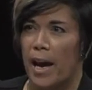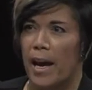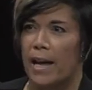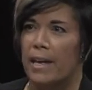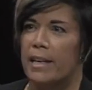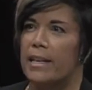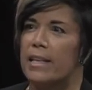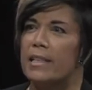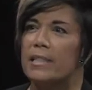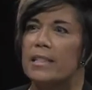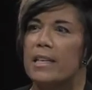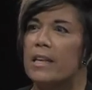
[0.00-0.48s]
and
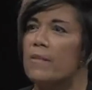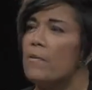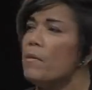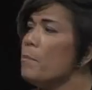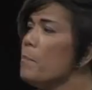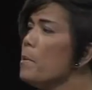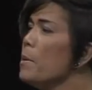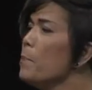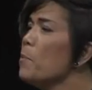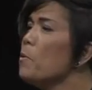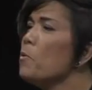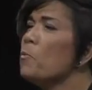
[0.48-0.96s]
he's giving
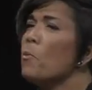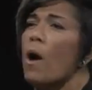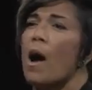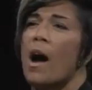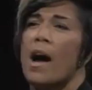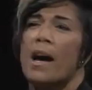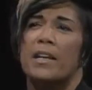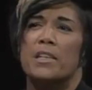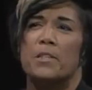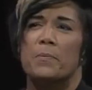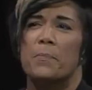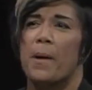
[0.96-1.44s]
people
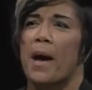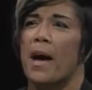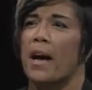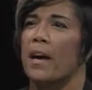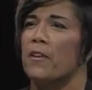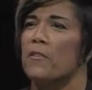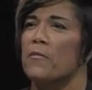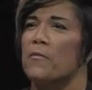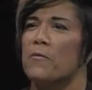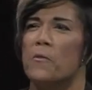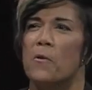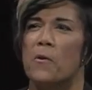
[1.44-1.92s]
rides back
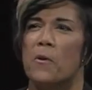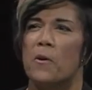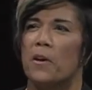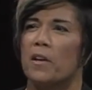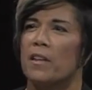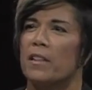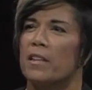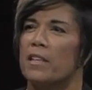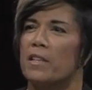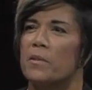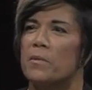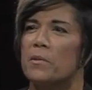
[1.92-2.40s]
and forth,
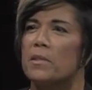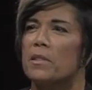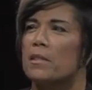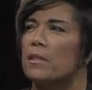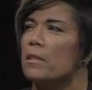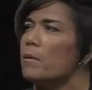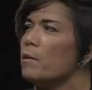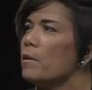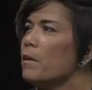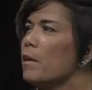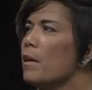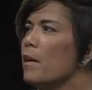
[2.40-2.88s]
and it was
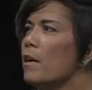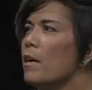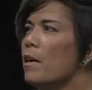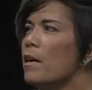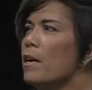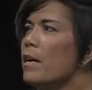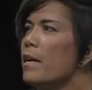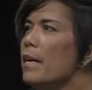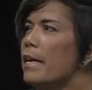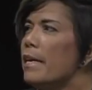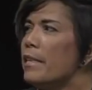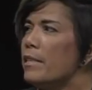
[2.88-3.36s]

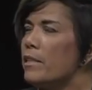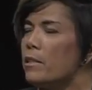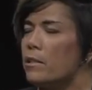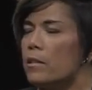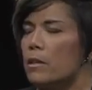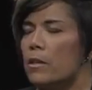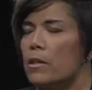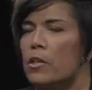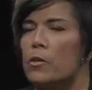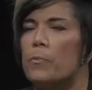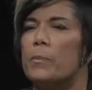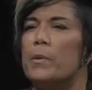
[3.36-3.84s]

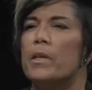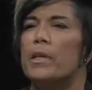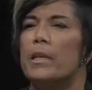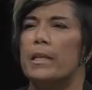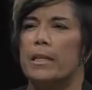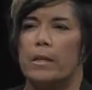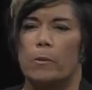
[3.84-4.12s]
the community.